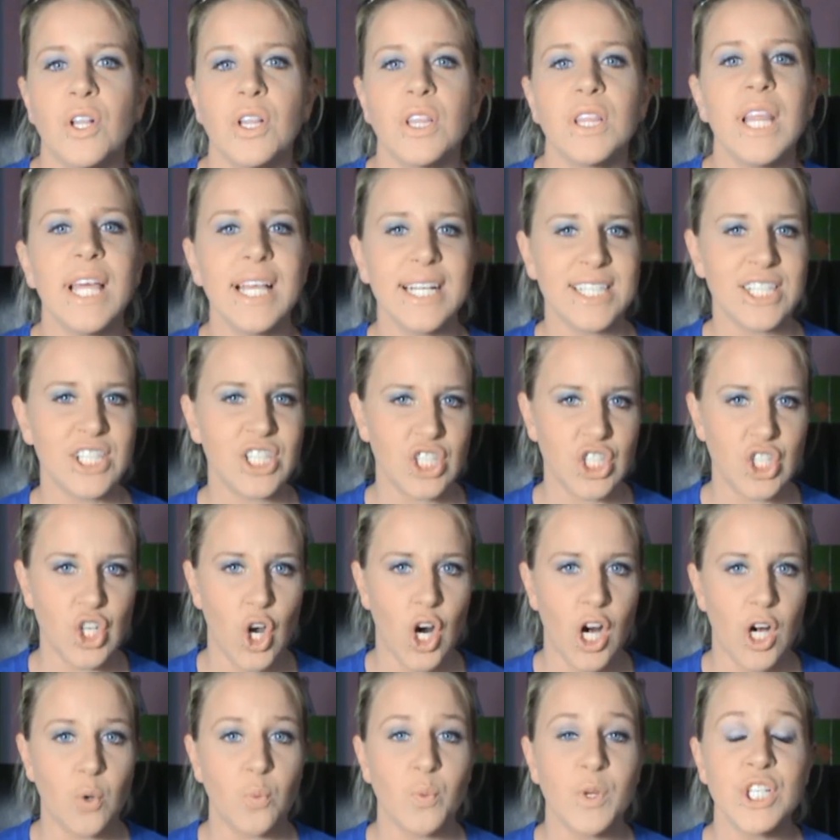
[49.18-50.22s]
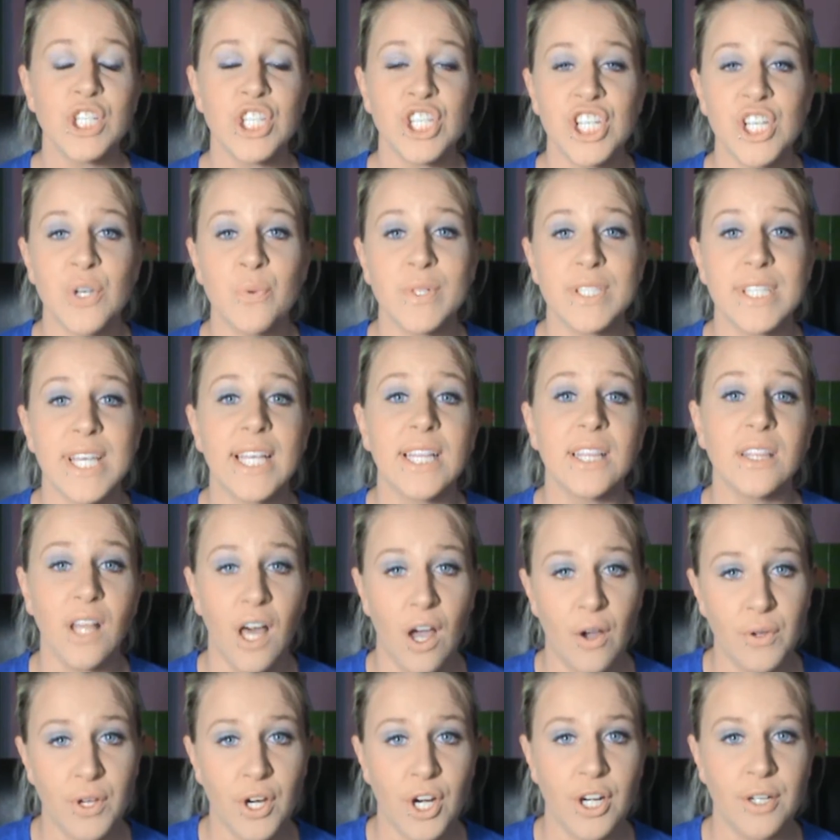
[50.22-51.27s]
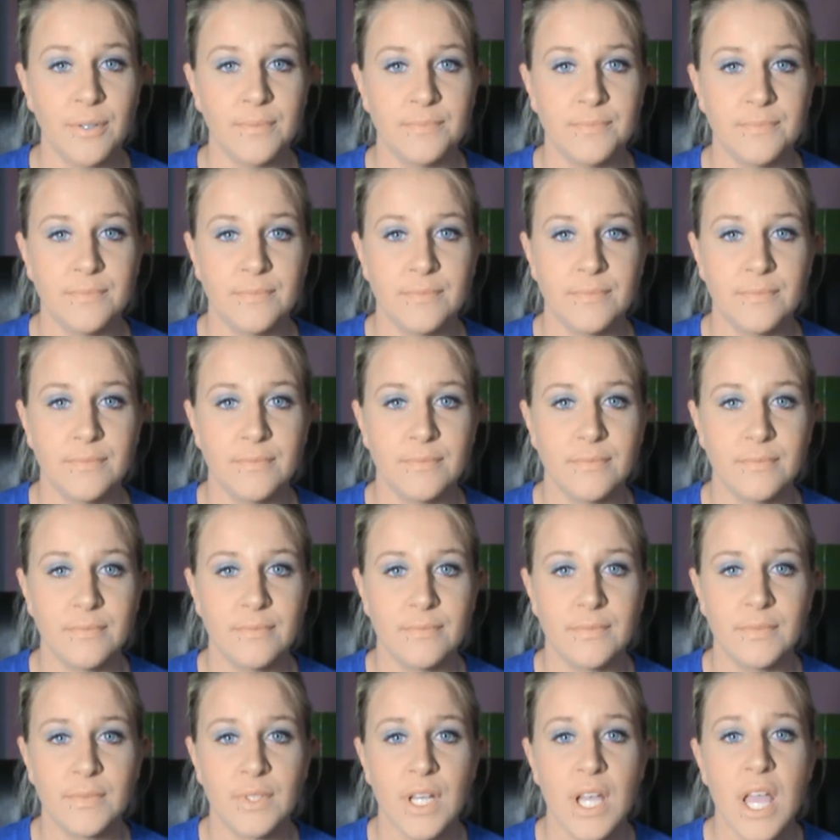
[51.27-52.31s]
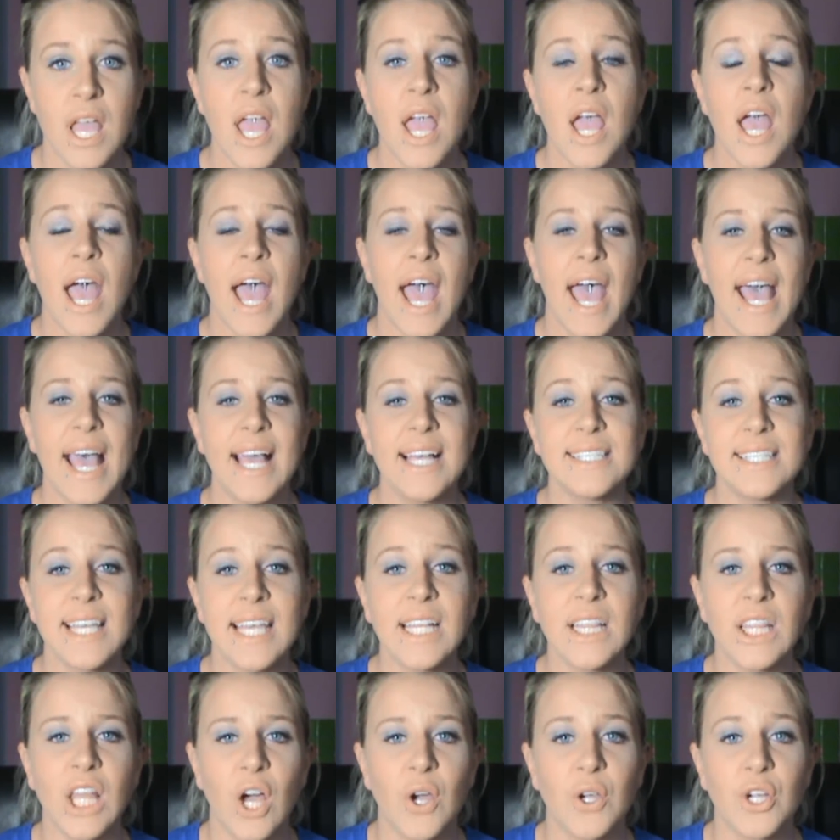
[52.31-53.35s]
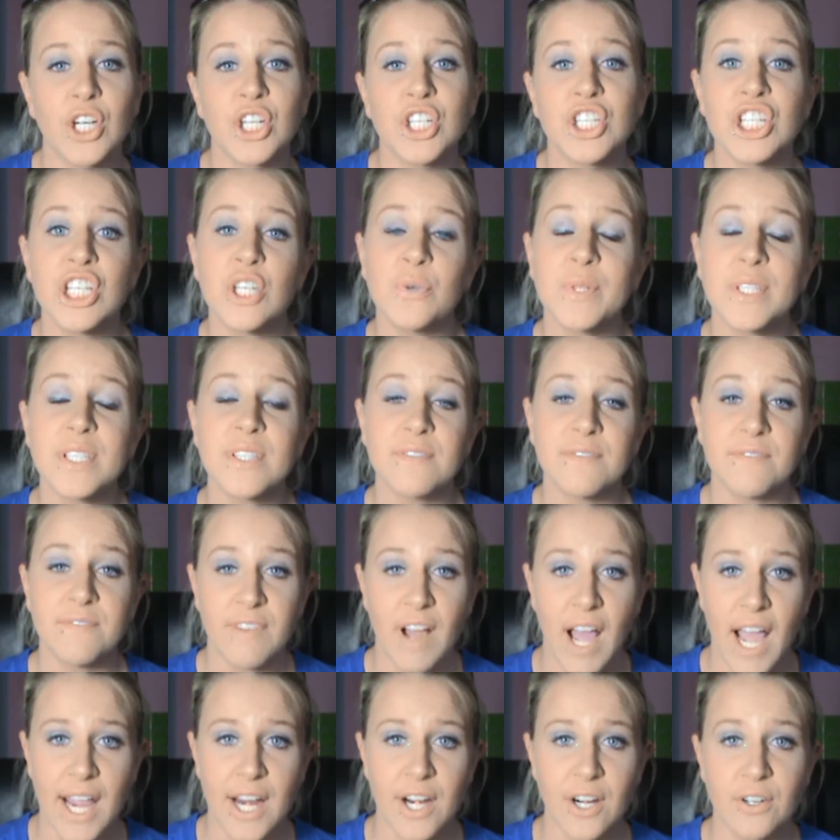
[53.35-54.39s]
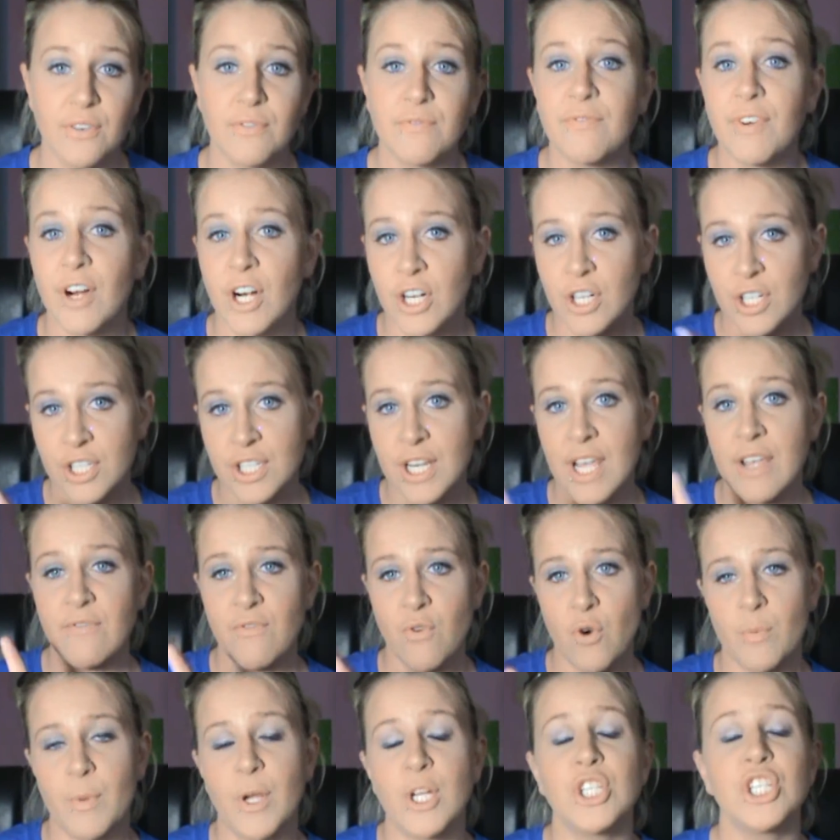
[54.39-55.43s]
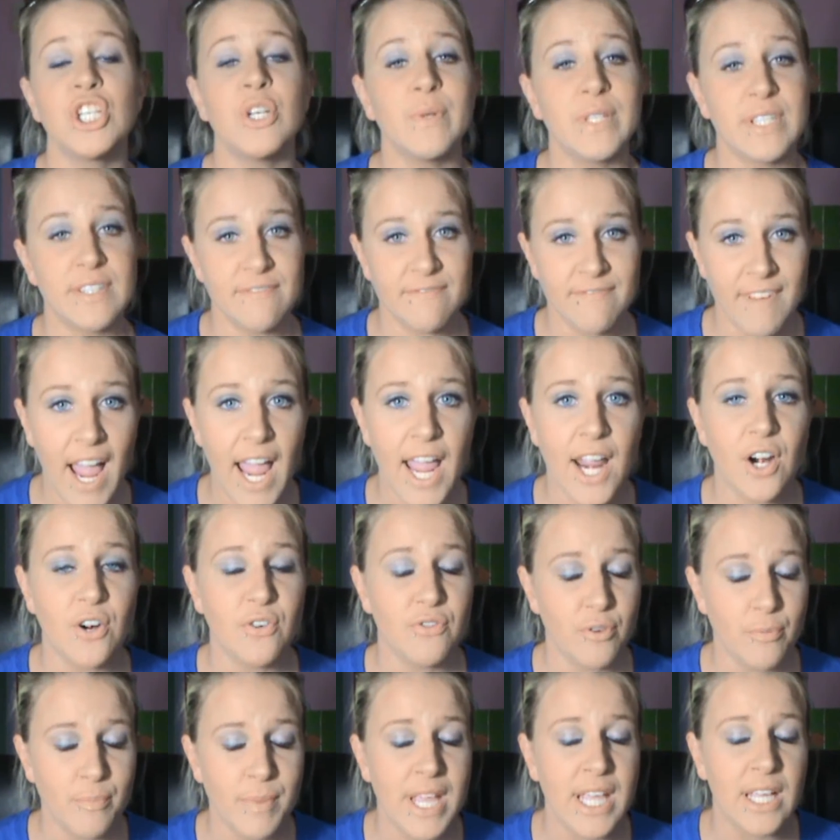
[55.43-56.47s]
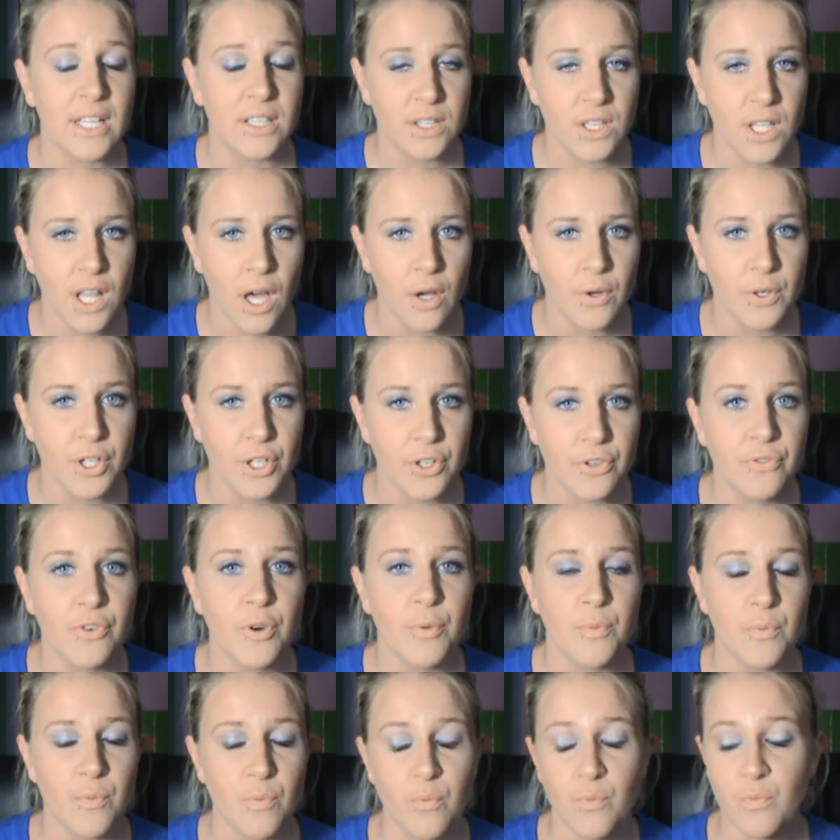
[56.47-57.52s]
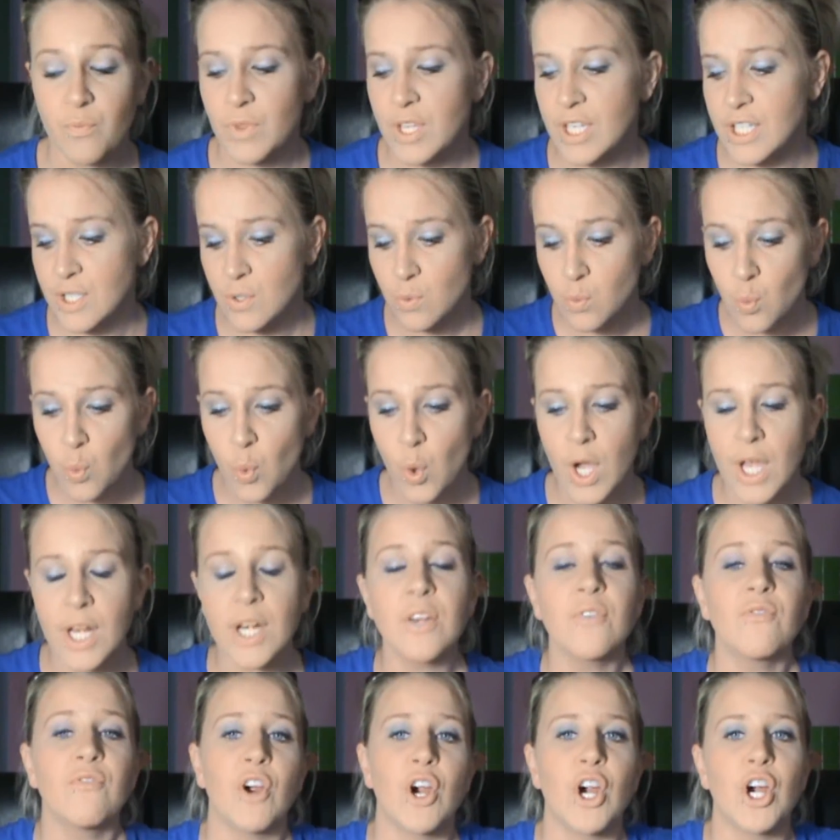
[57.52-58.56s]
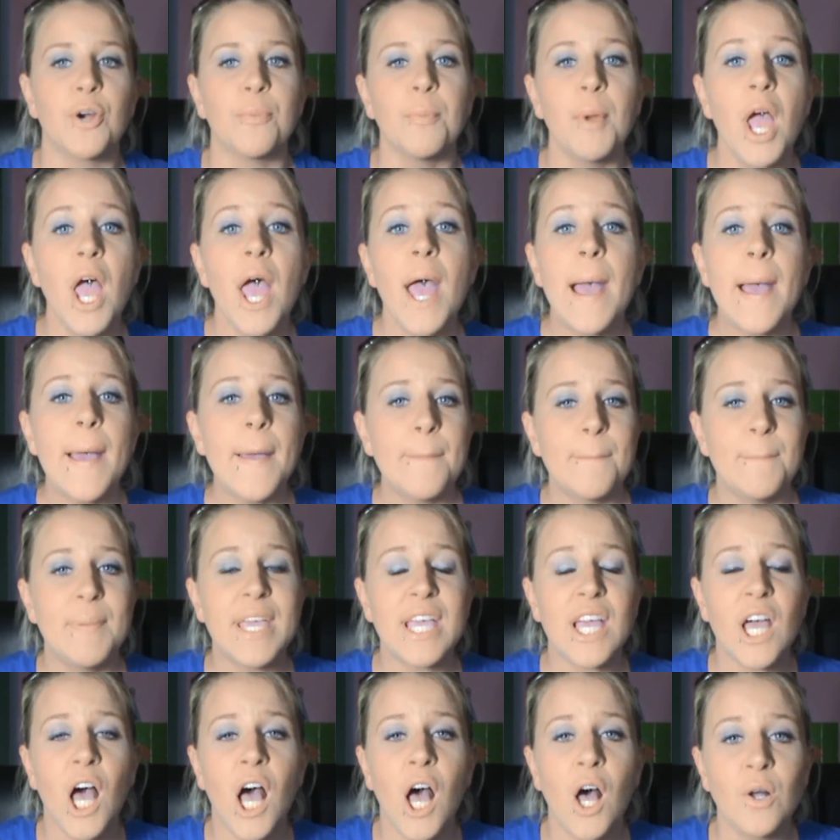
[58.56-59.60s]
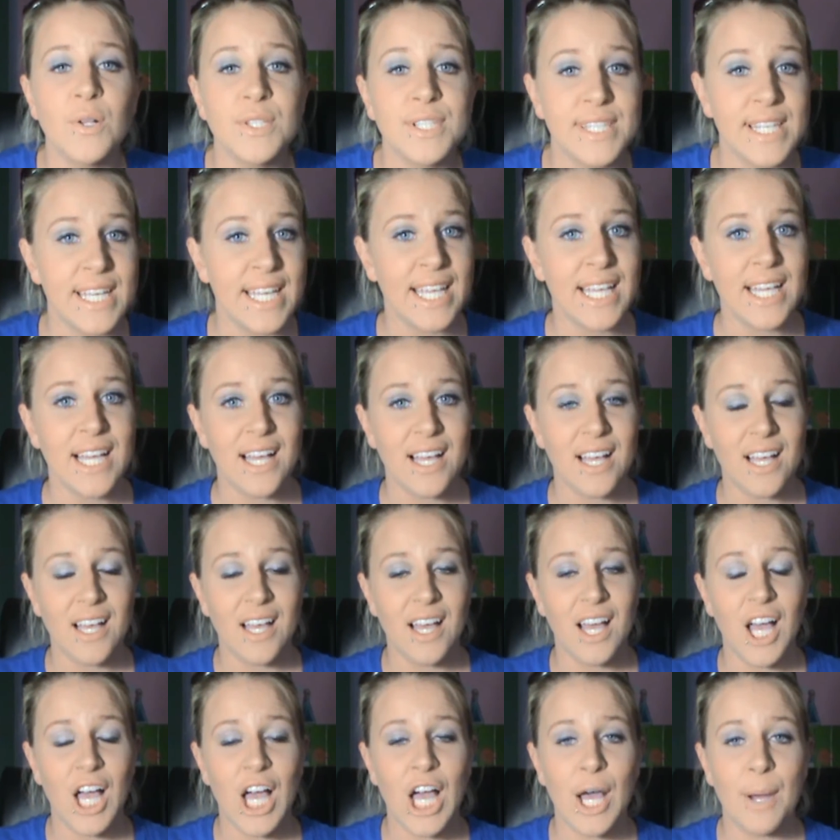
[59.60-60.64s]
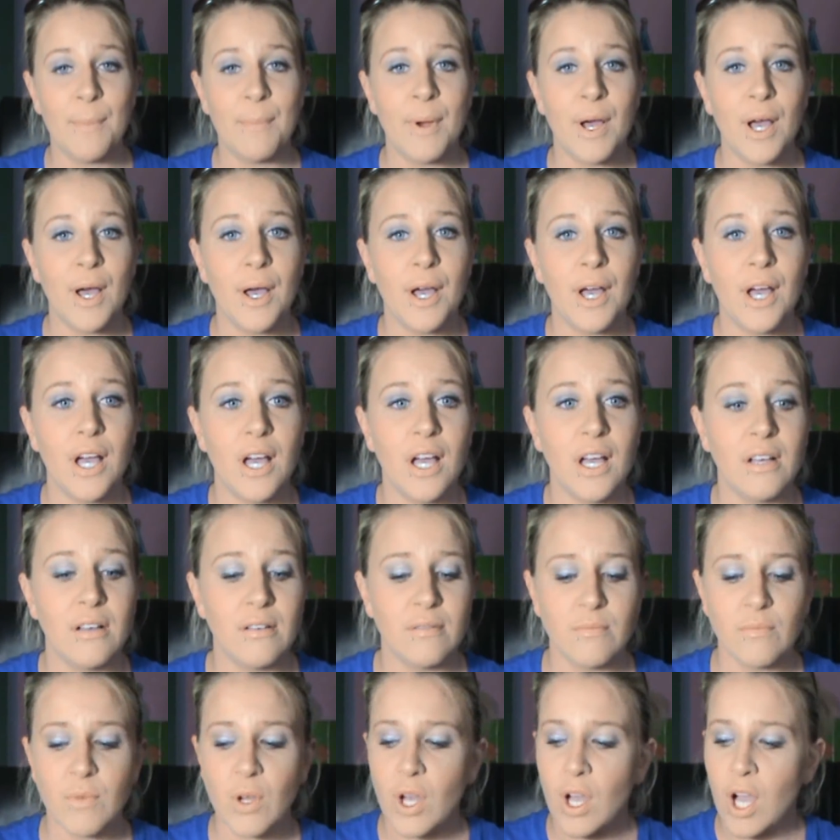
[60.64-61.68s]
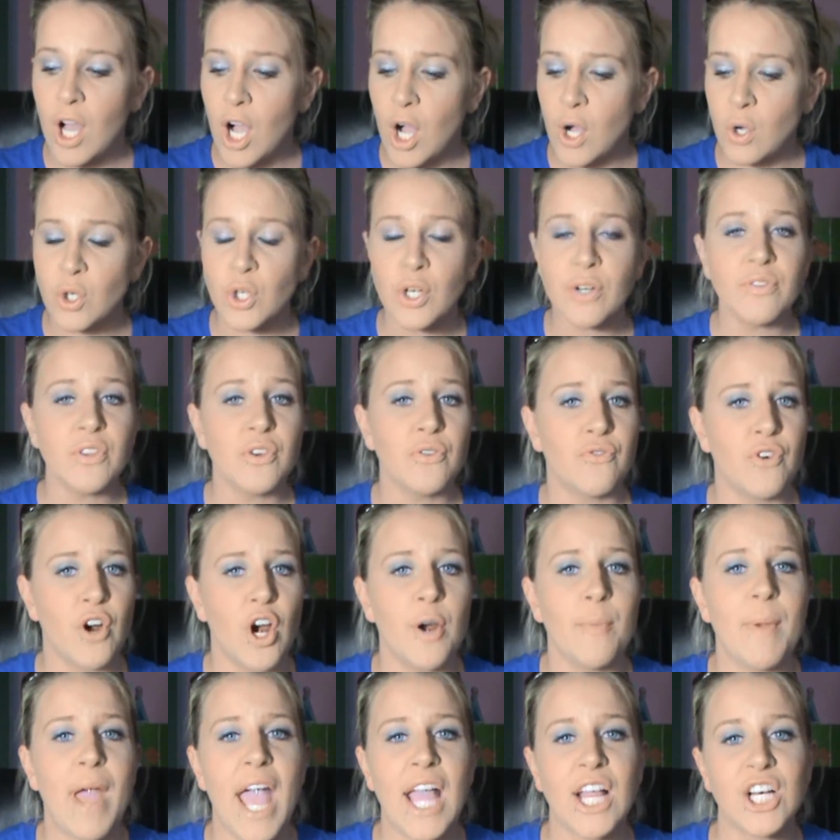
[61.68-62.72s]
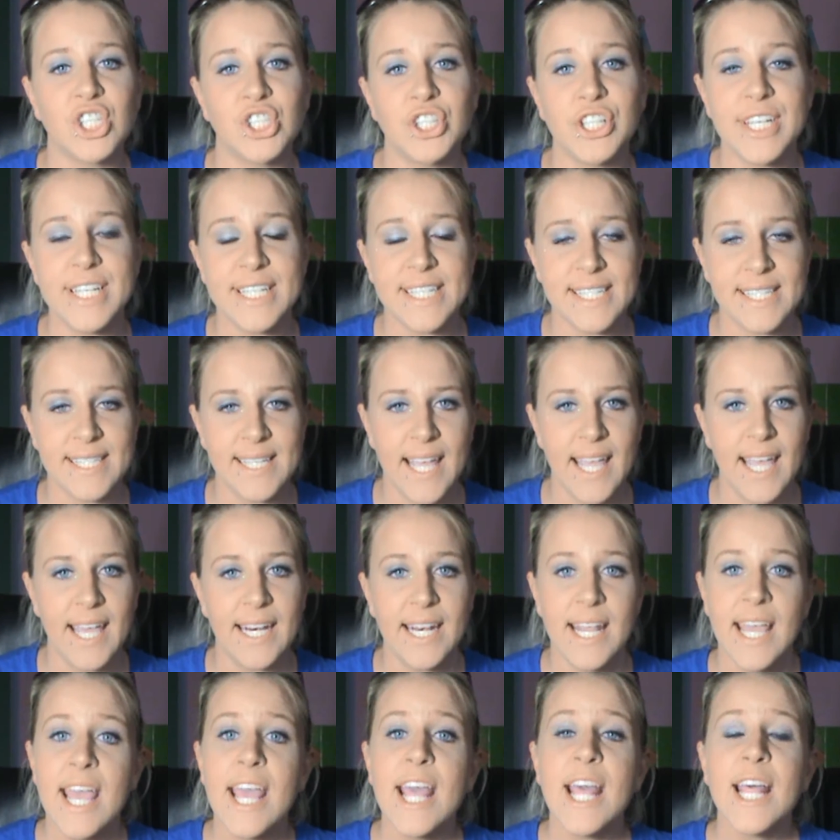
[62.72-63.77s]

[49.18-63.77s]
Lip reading: Let's start when she was a lawyer. As a lawyer, she was fired. First and foremost, she was fired from being a lawyer from this one firm because the owner of the firm actually said